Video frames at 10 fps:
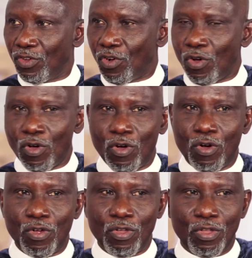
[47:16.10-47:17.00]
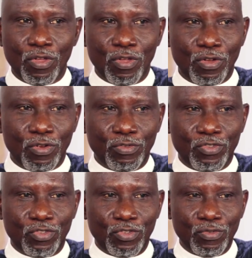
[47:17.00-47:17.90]
or
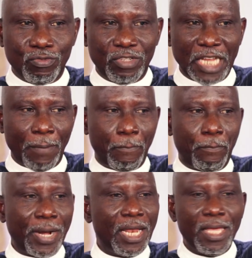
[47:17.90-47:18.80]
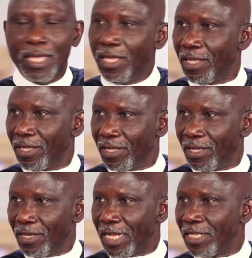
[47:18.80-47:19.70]
to downplay
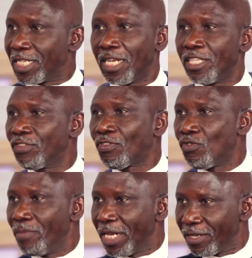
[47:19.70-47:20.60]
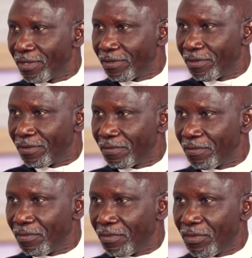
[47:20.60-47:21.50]
the intelligence of women,
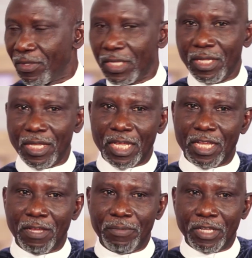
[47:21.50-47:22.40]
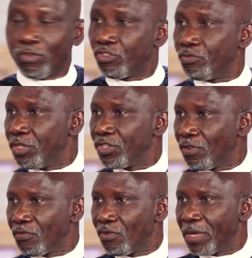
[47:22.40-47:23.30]
the contribution
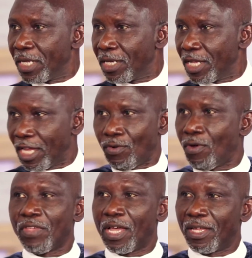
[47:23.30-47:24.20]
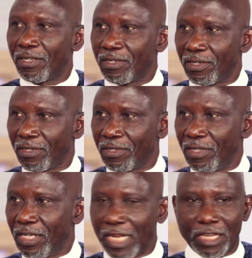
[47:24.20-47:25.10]
of women, and all that.
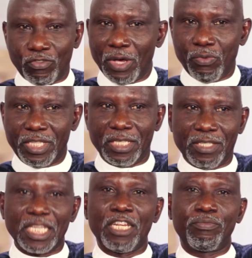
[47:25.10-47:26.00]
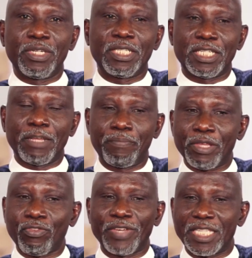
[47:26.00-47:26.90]
That is why we still celebrate the
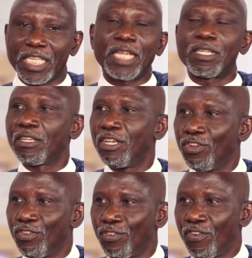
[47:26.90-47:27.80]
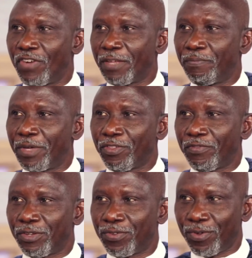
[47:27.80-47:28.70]
birth of a son over the birth of
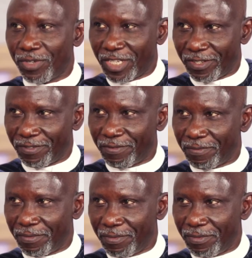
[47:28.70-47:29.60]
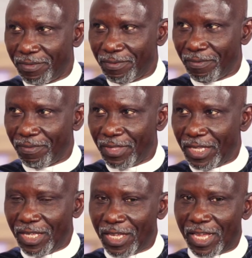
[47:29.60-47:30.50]
a daughter.
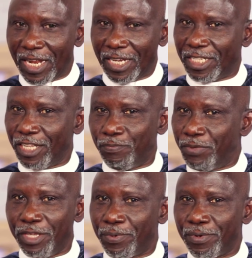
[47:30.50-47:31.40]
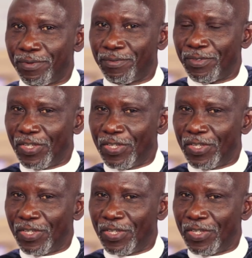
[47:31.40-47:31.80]
And I tell people,